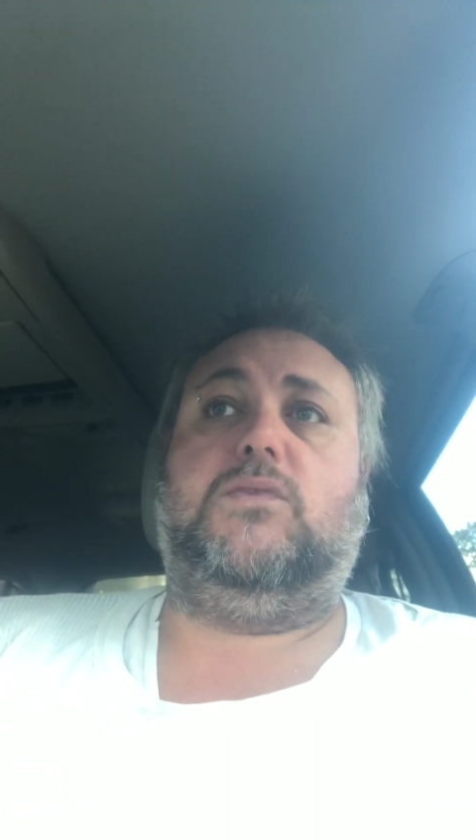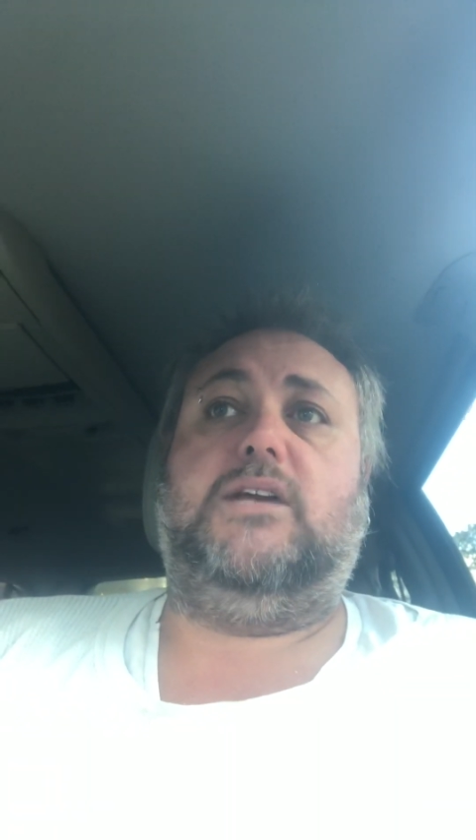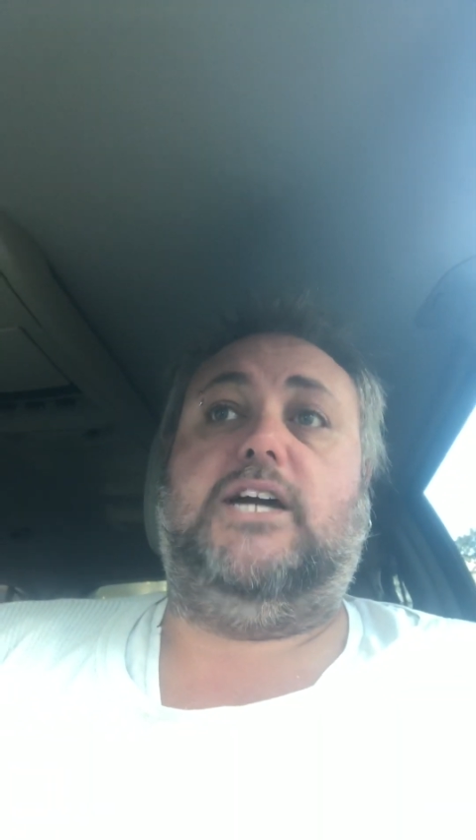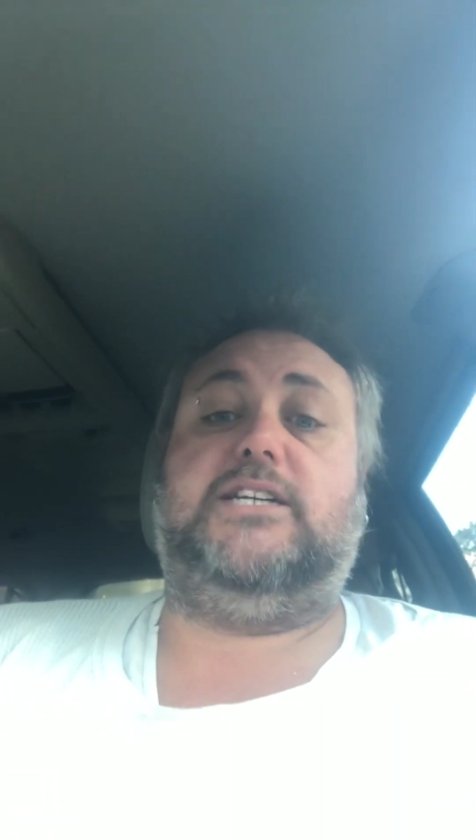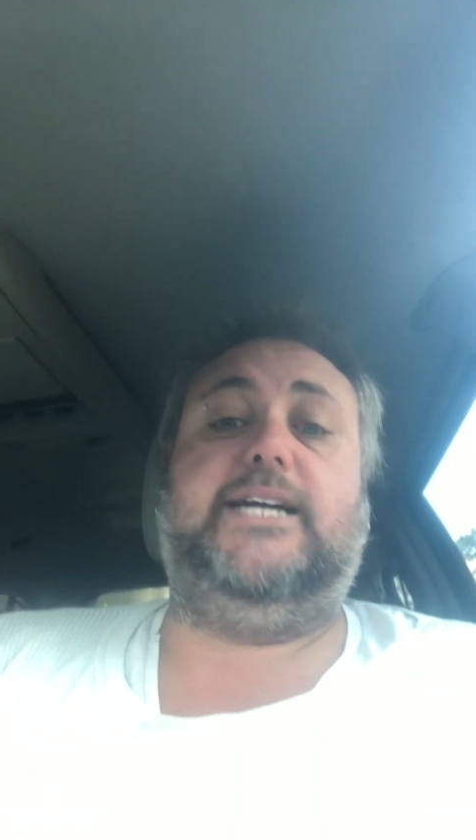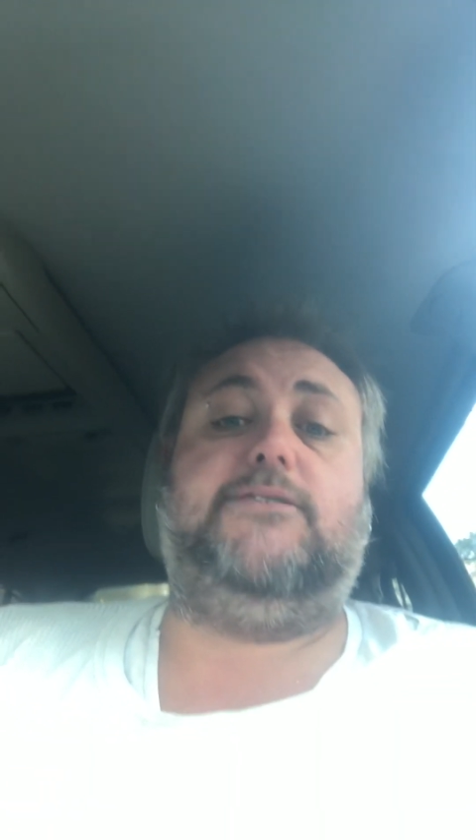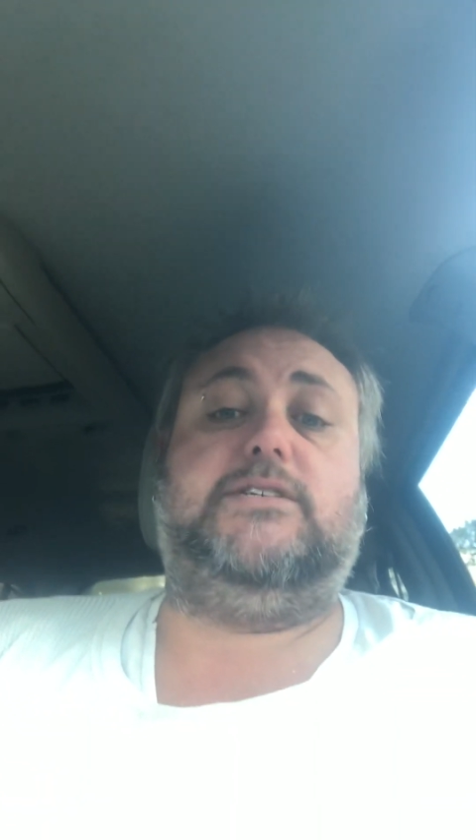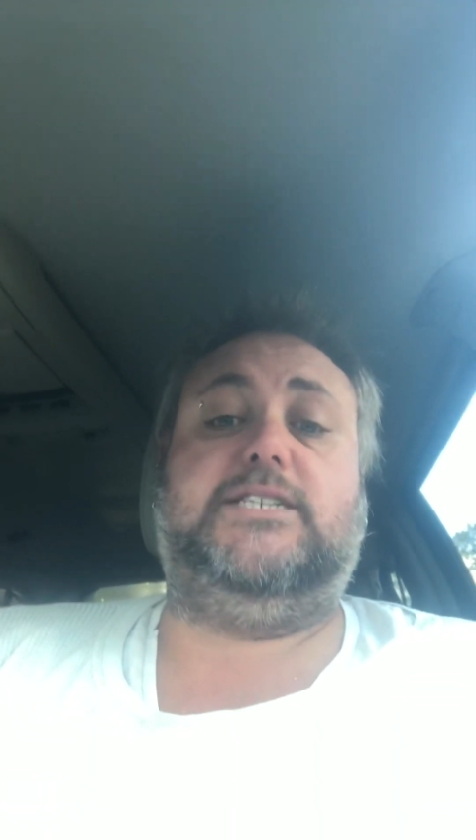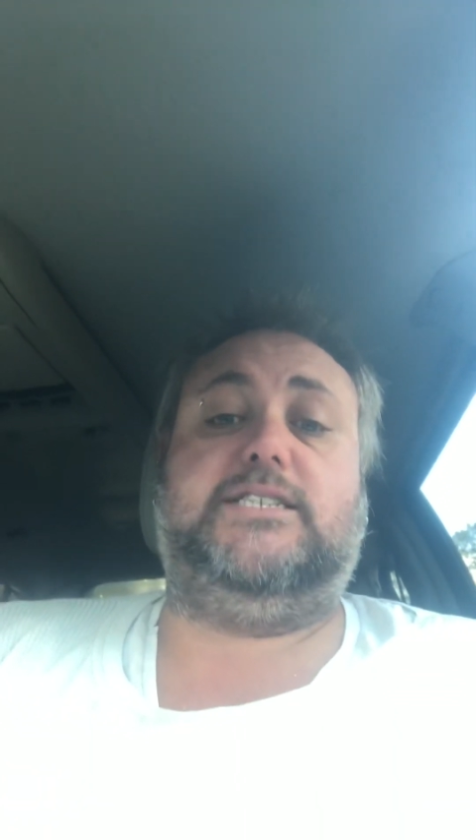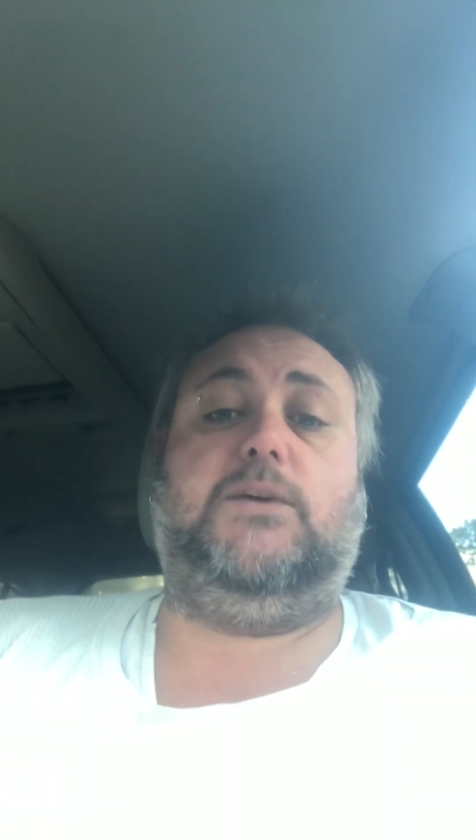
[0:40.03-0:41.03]
and she'd have a
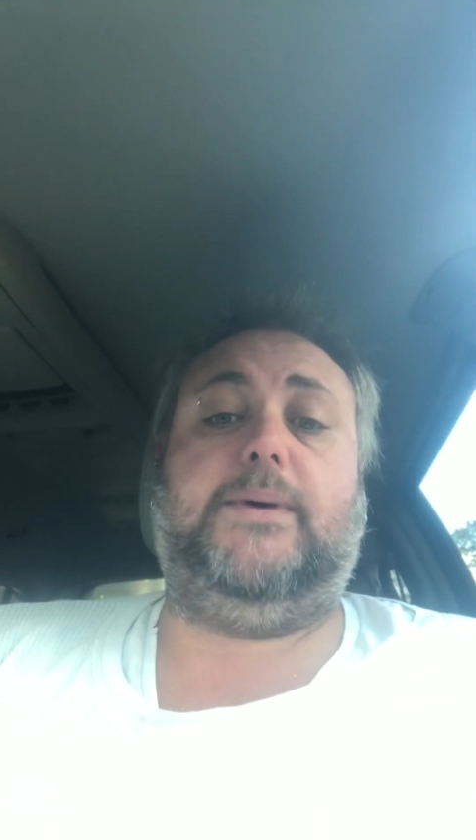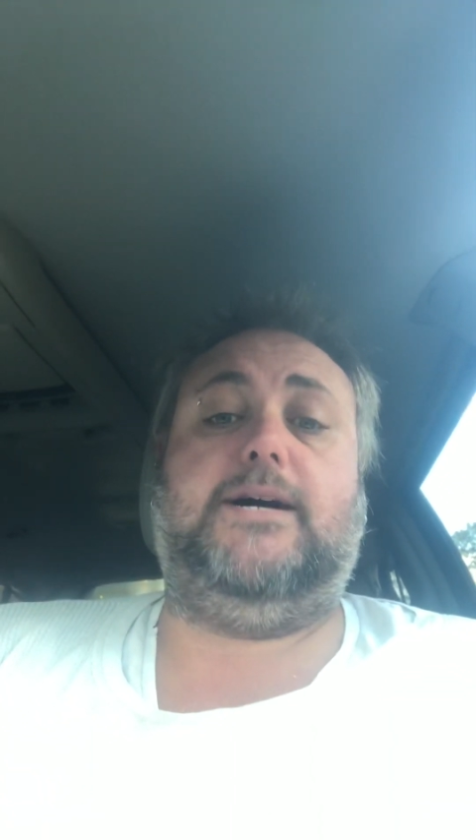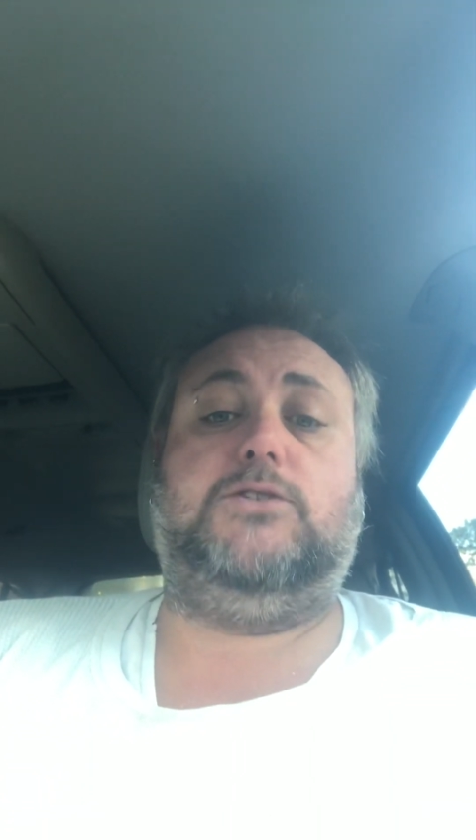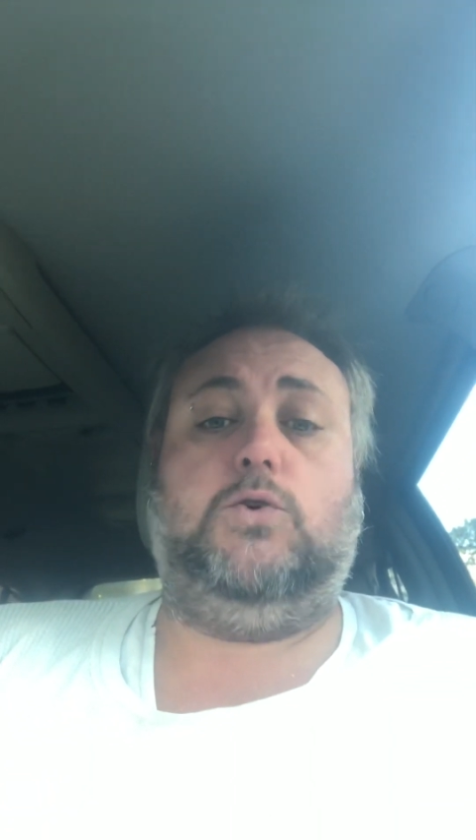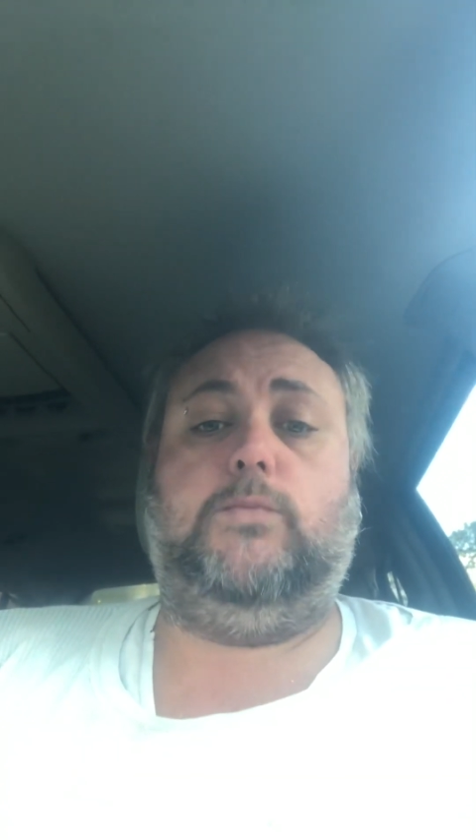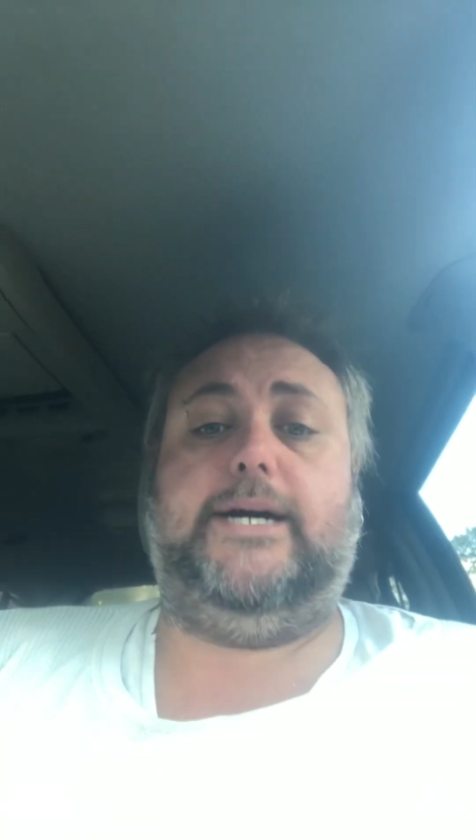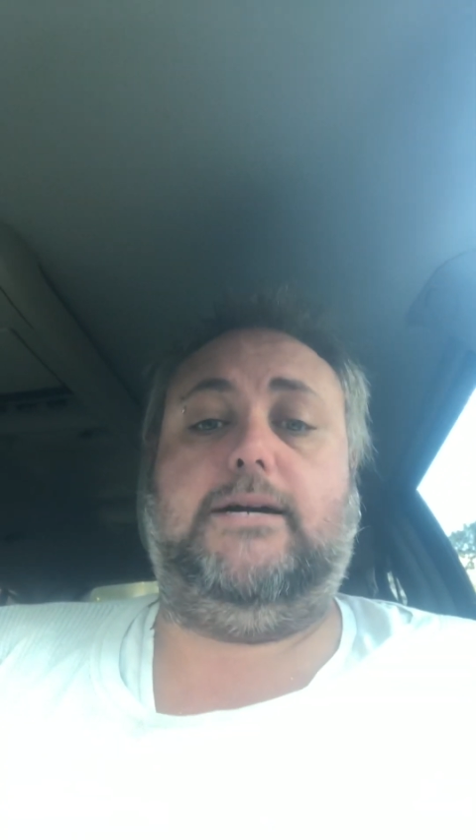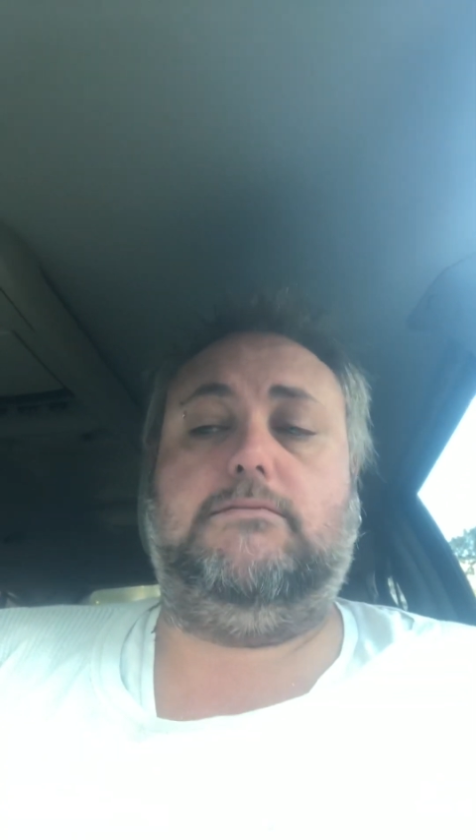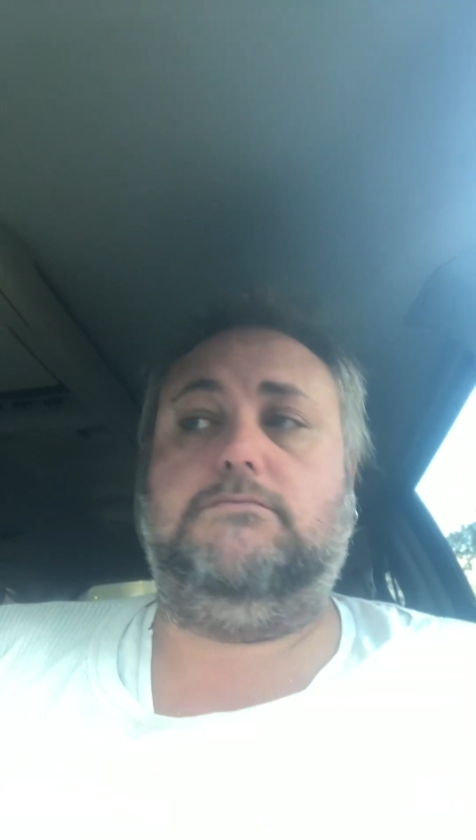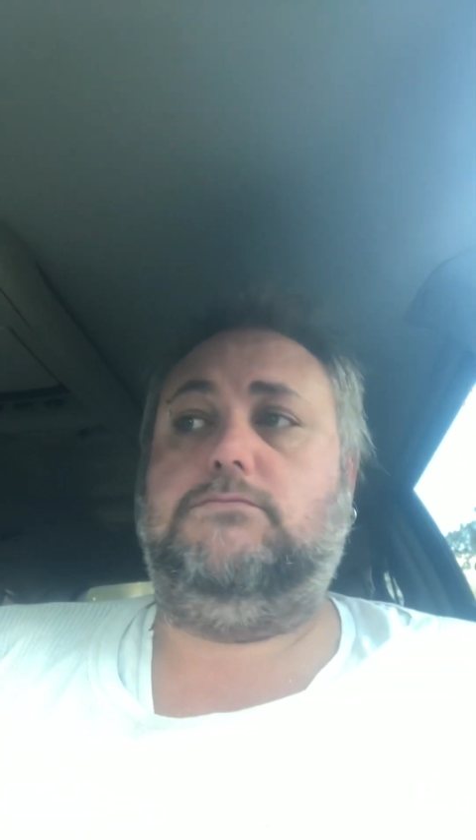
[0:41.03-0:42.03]
60-pound tool bag,
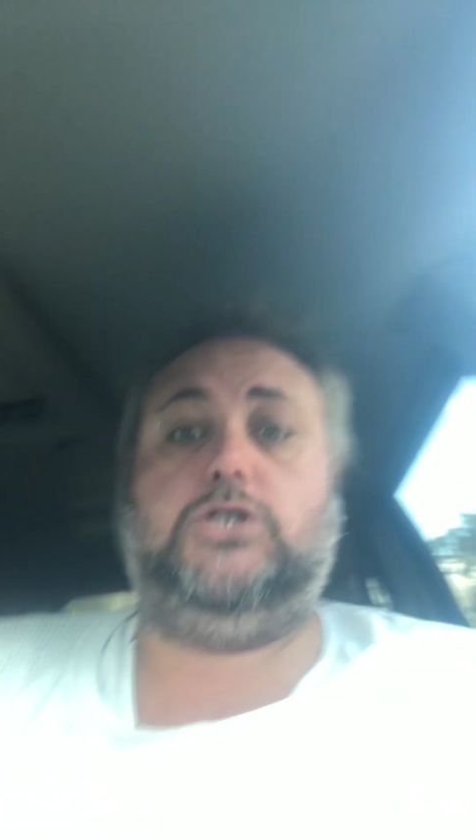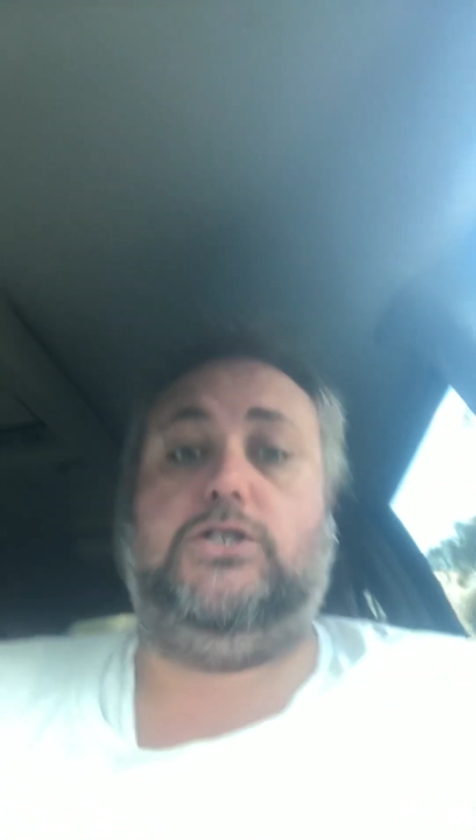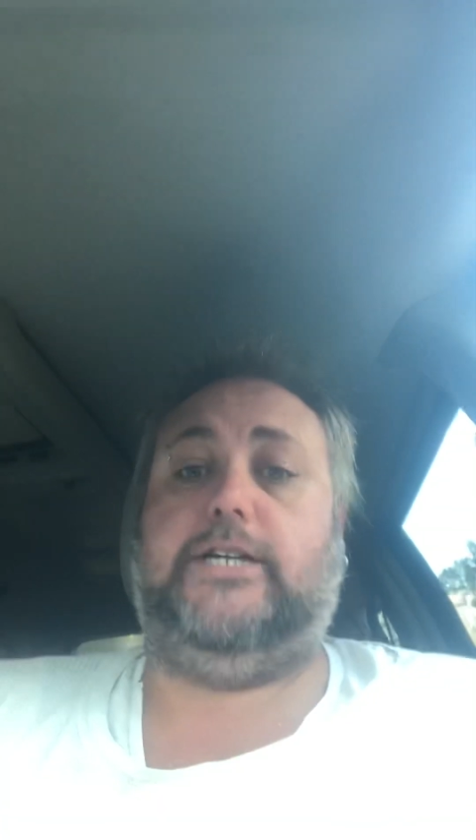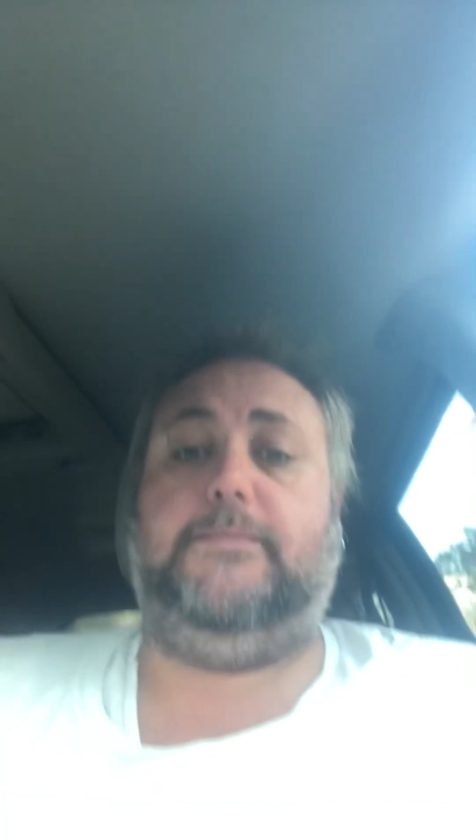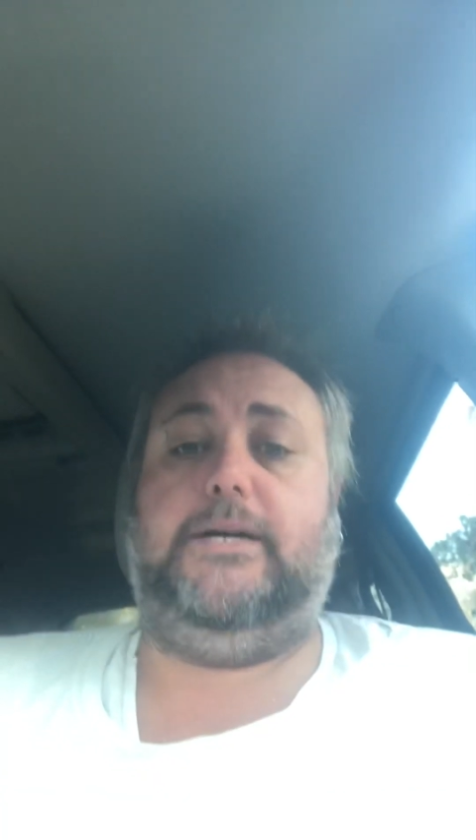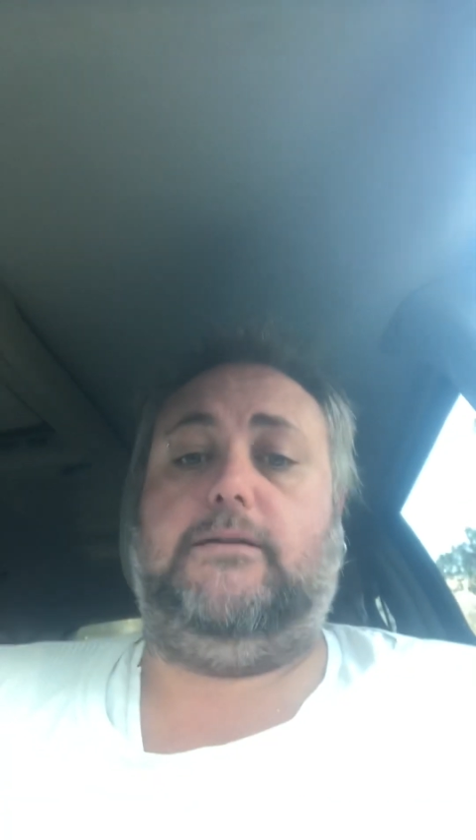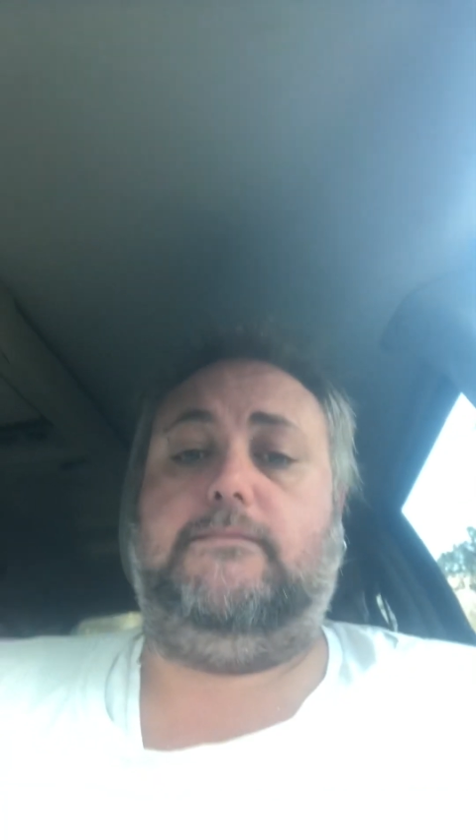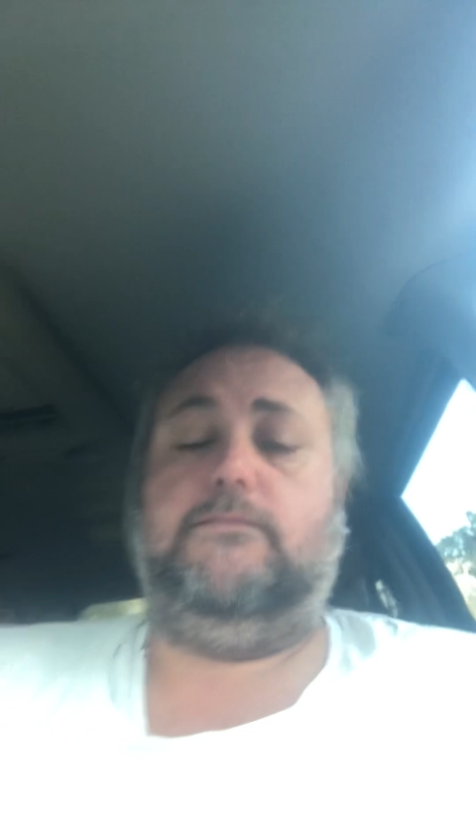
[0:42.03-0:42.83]
just like me.